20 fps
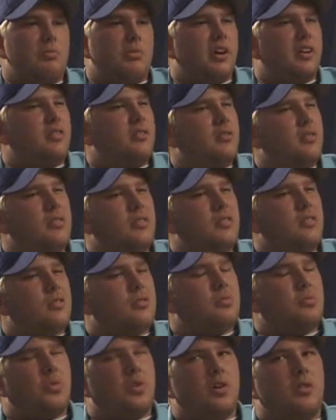But
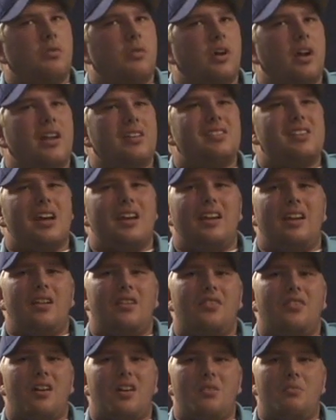what I sat down
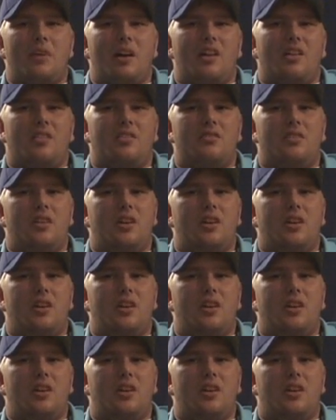and thought about,